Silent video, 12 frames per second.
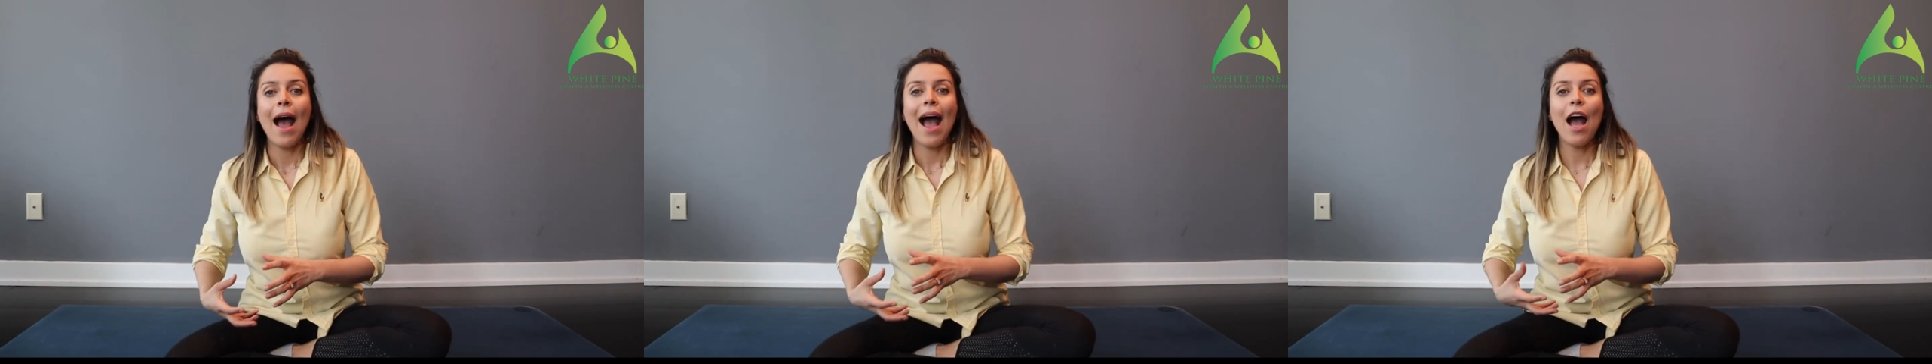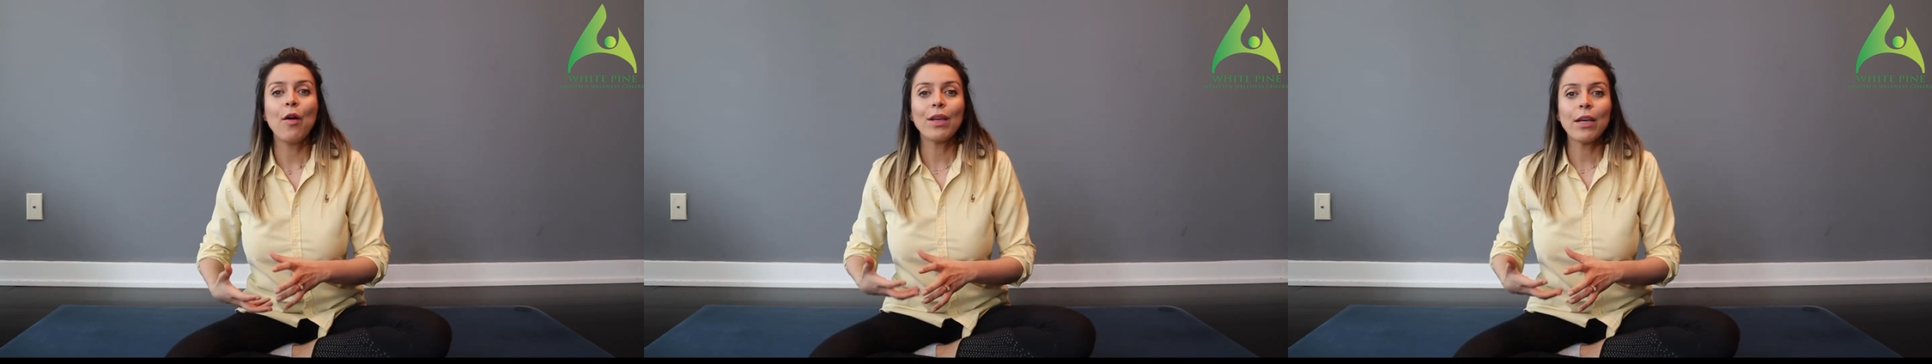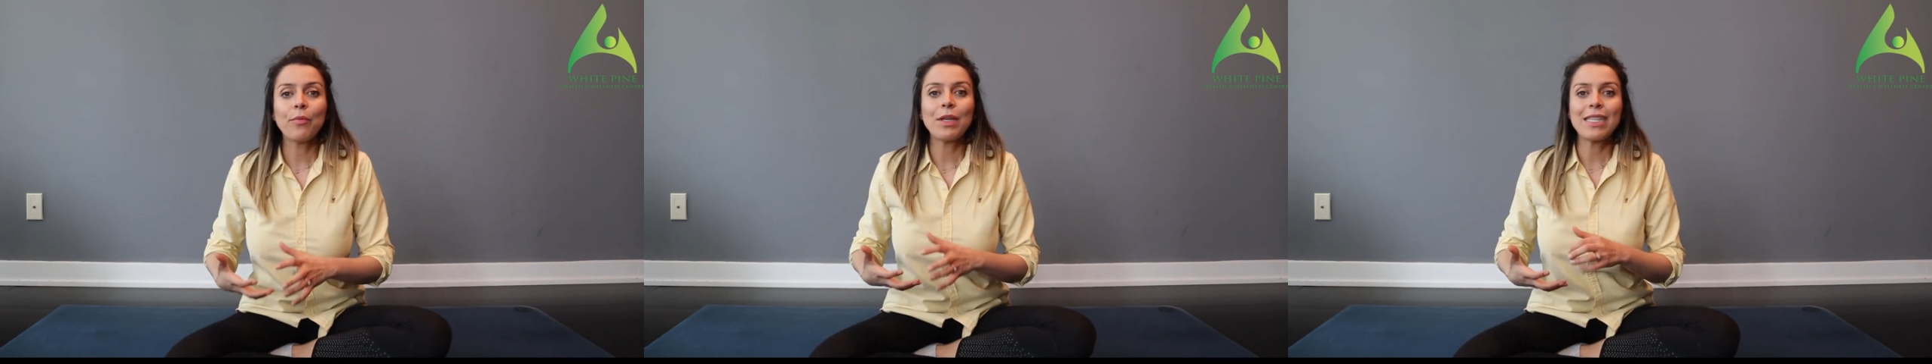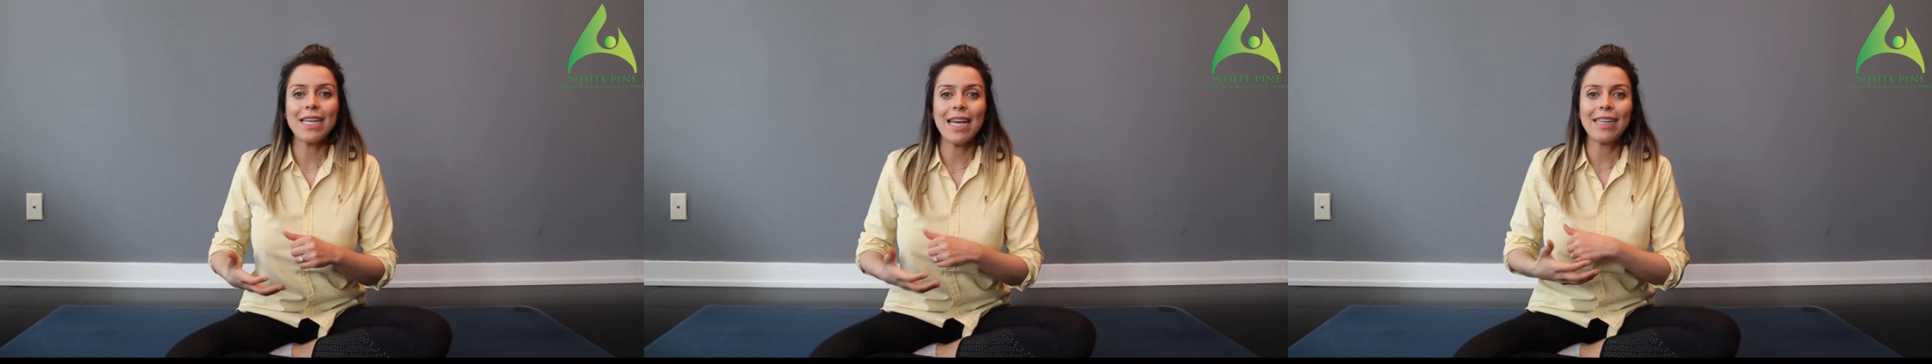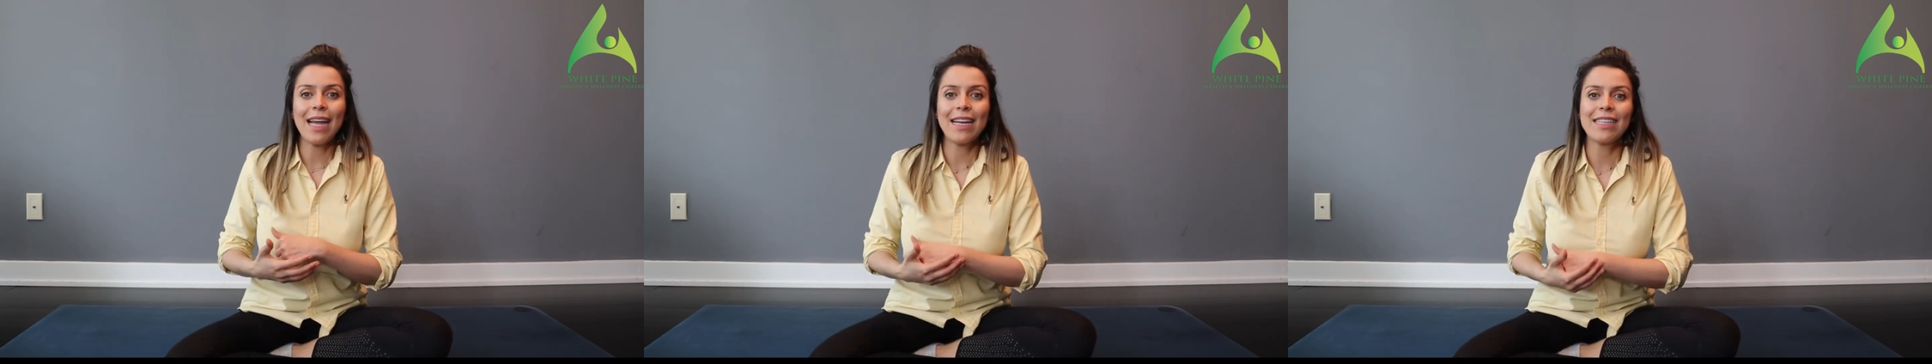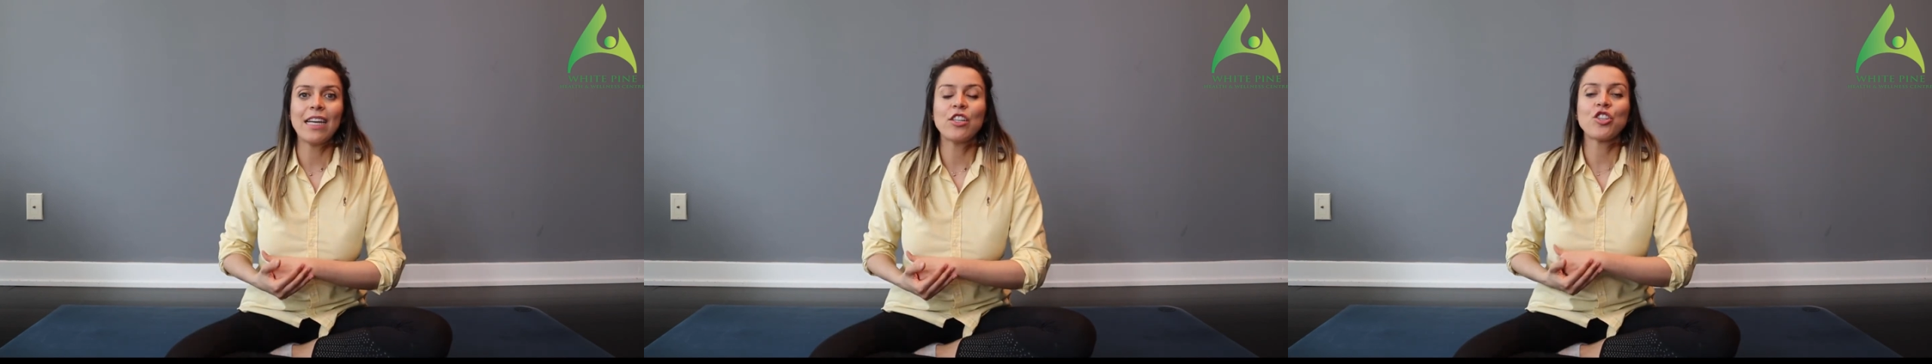how can we take
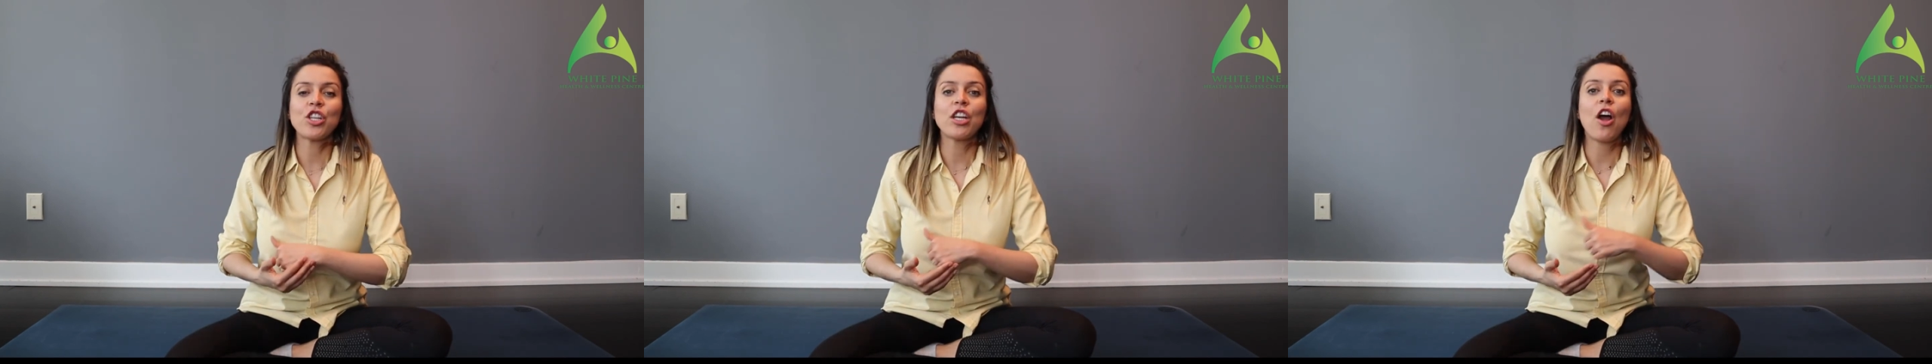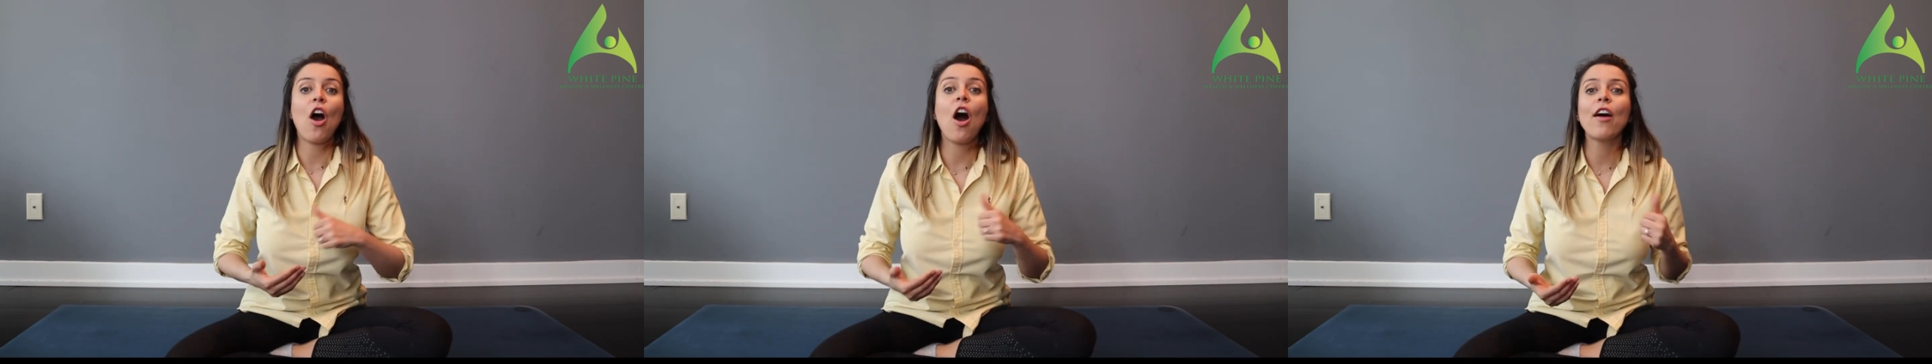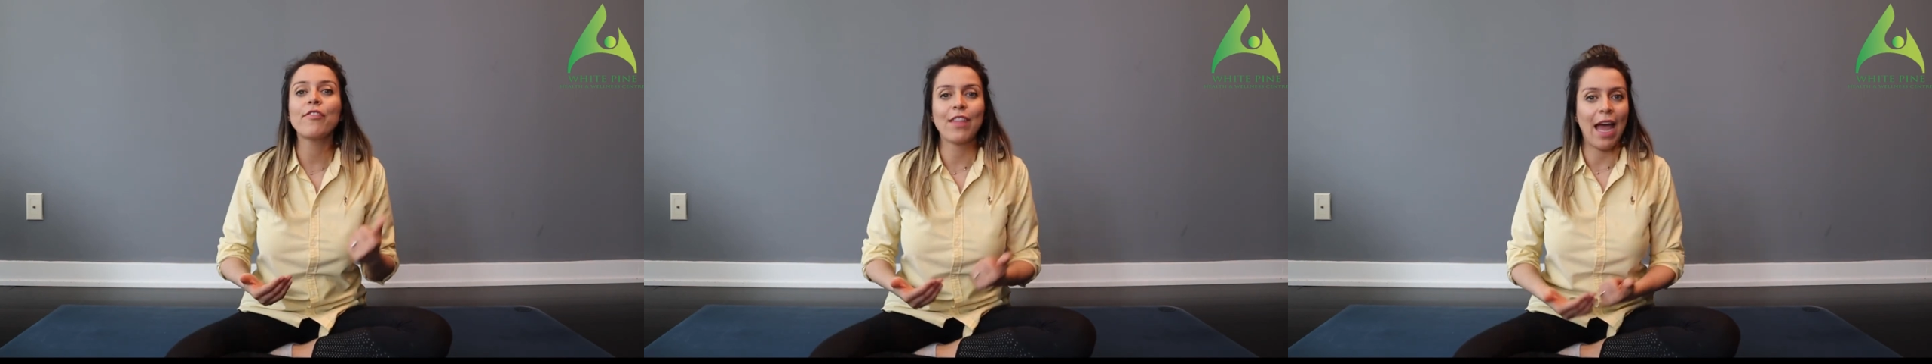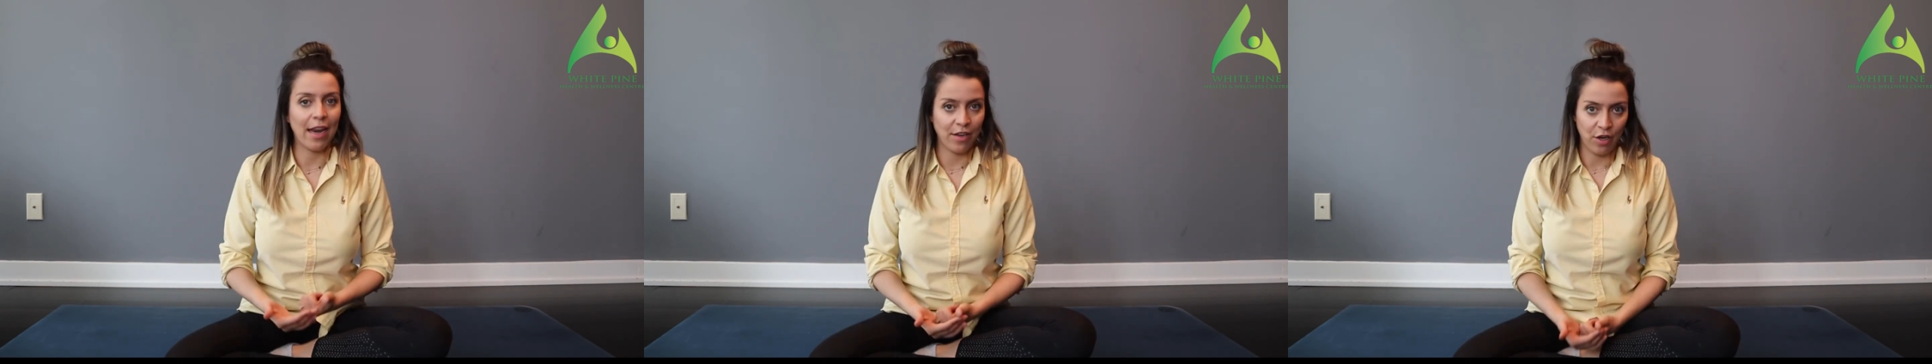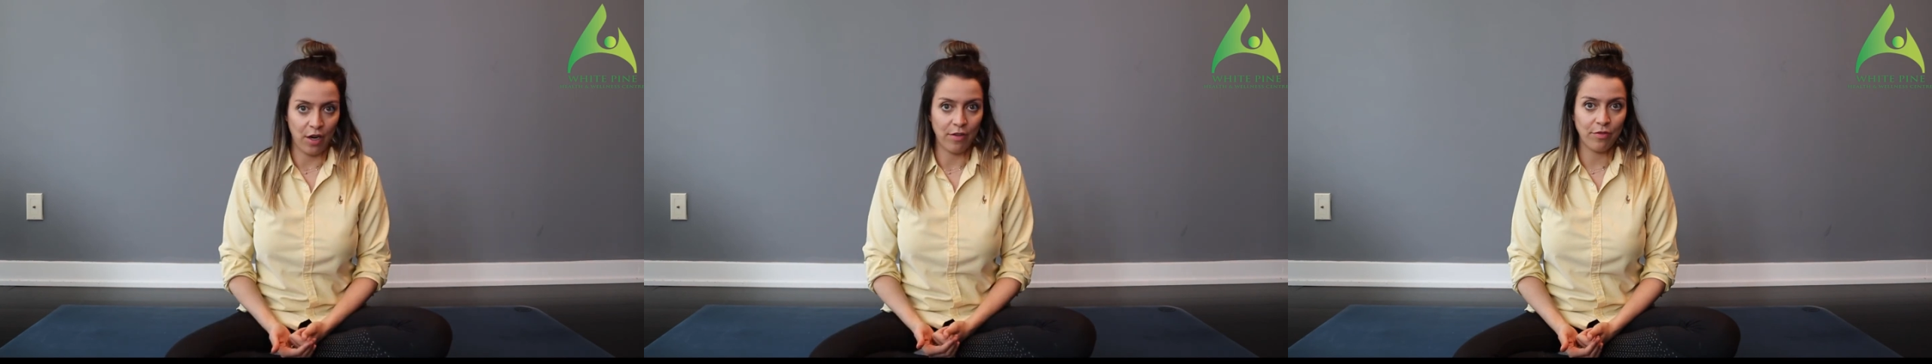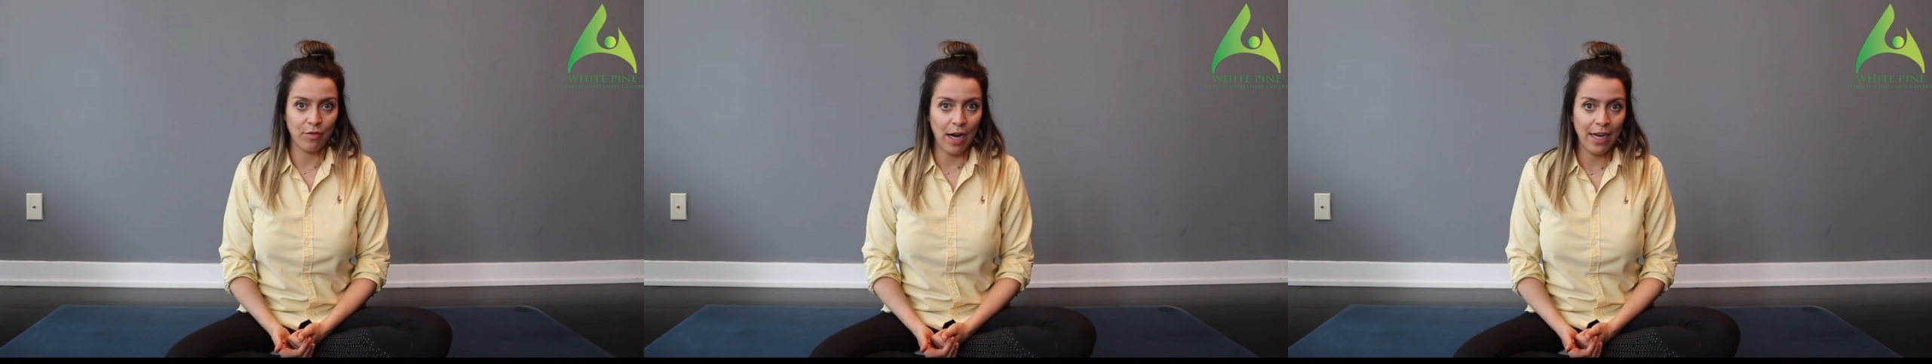that tension off that
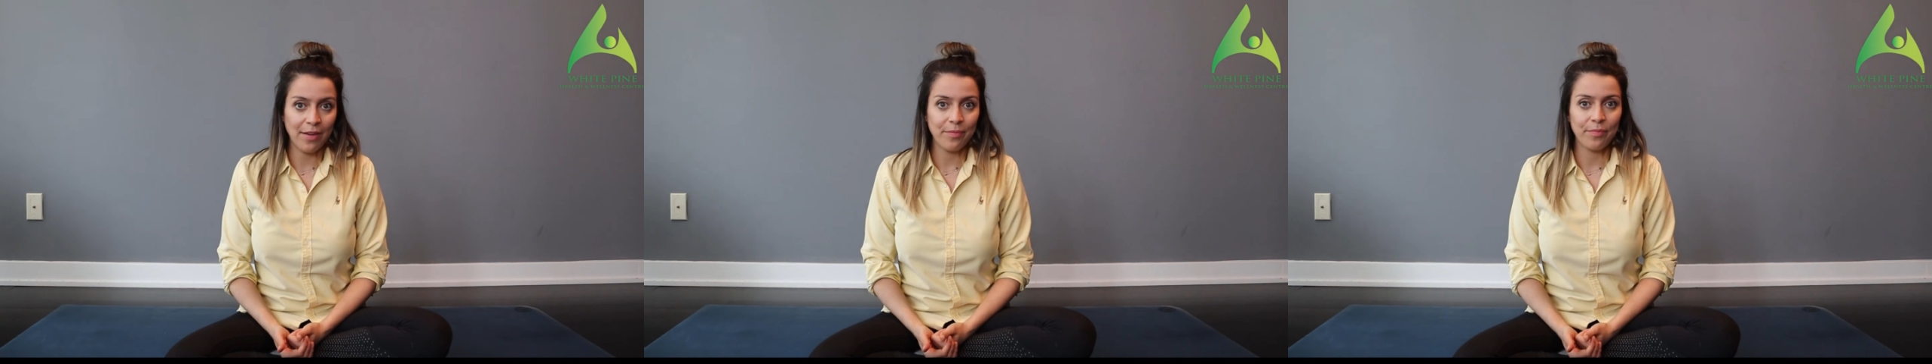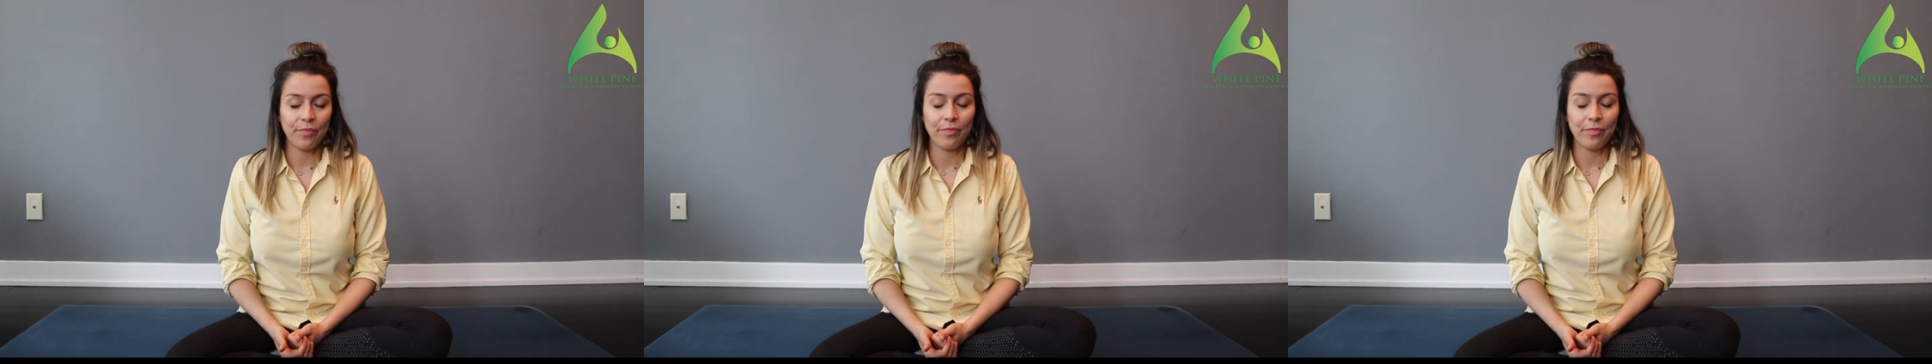nerve, right?